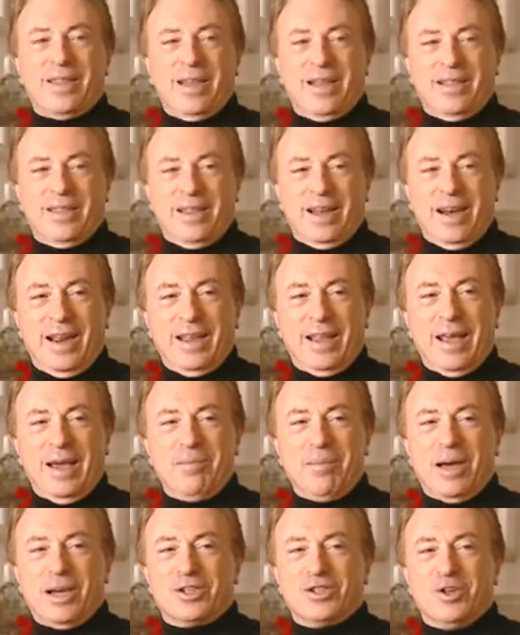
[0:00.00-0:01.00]
think, that I
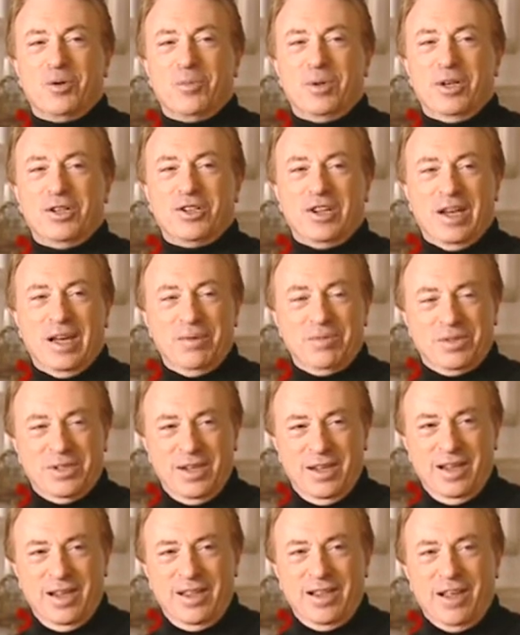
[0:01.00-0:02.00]
came back so many
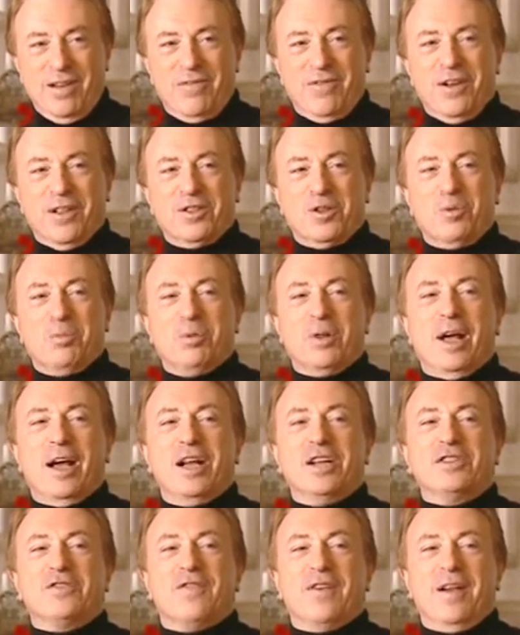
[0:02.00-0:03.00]
times. They felt
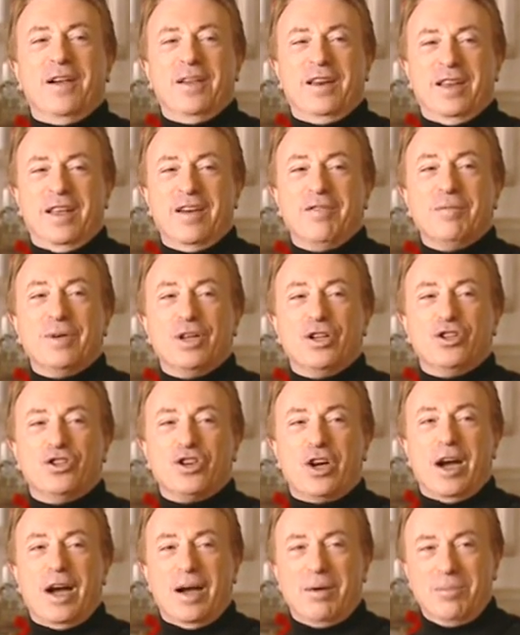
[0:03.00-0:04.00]
obliged finally to give me a
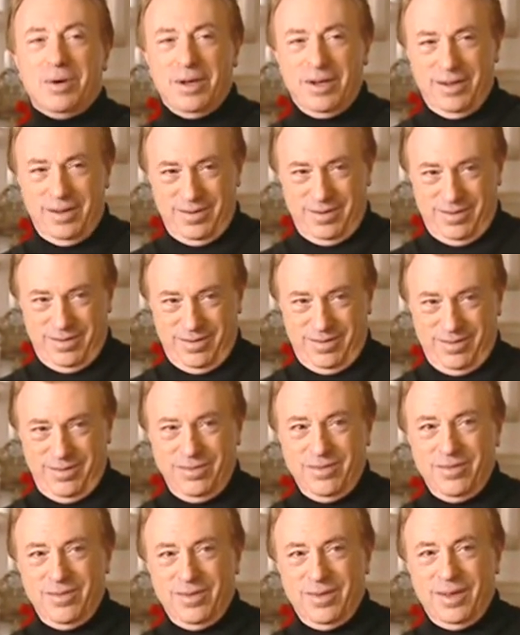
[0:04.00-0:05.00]
job.
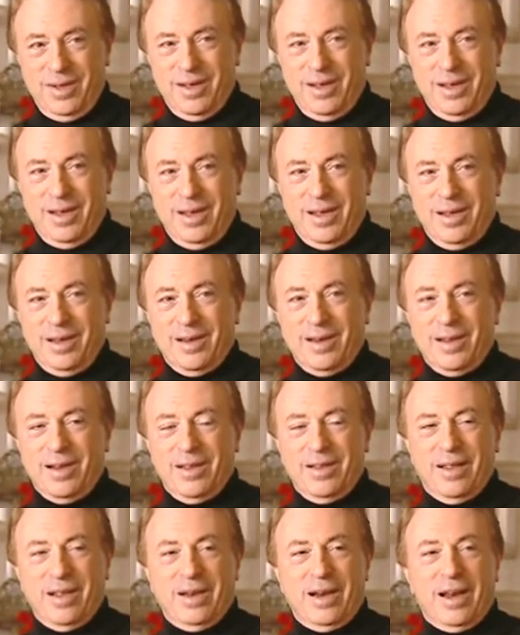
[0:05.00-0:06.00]
And
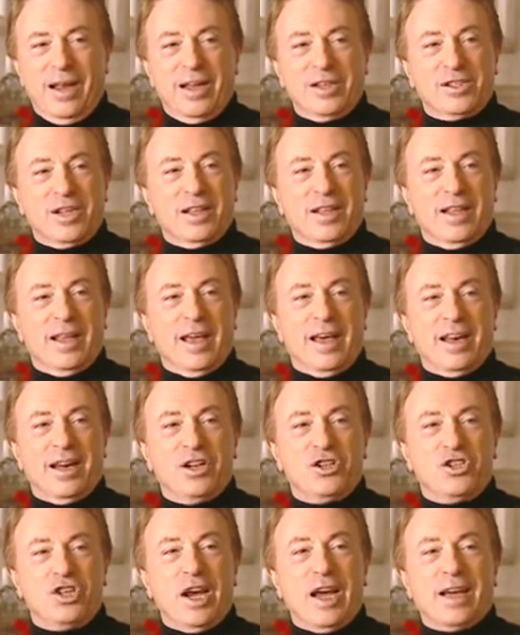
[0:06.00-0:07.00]
then I suddenly had
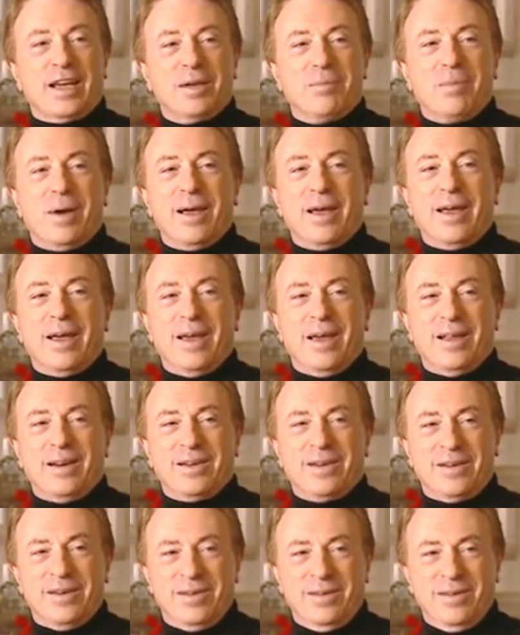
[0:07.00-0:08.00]
a check in my
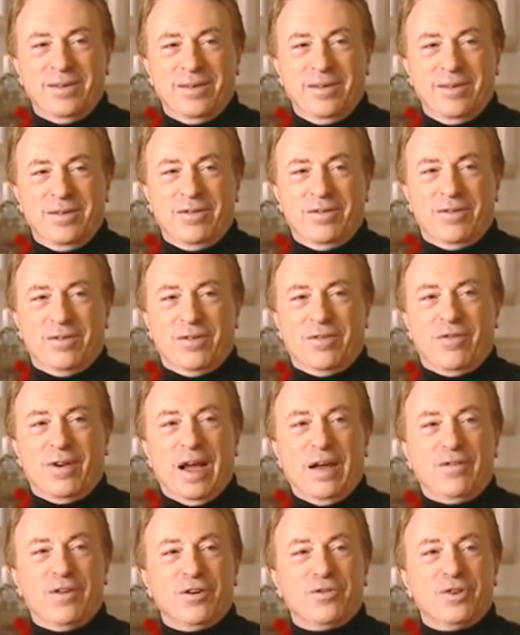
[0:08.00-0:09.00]
hand for
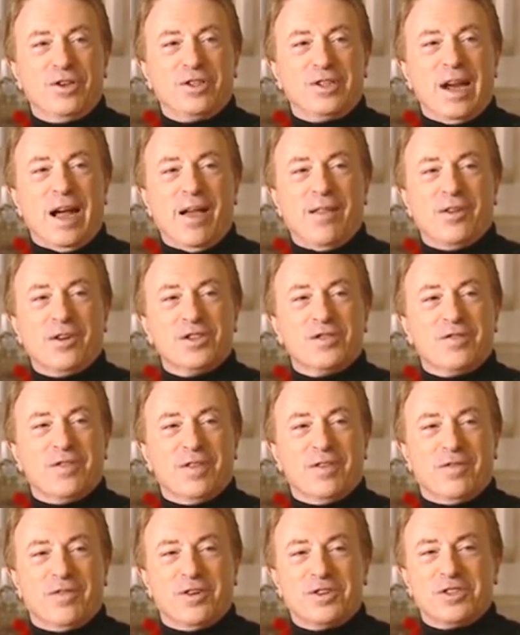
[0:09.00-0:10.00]
$500
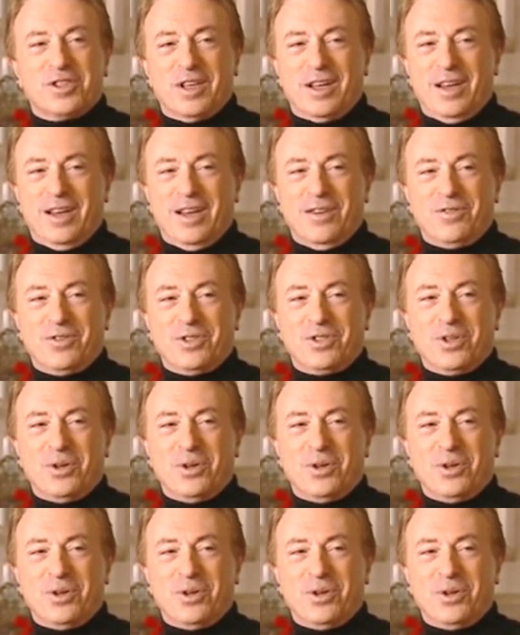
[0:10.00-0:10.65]
for the first thing I ever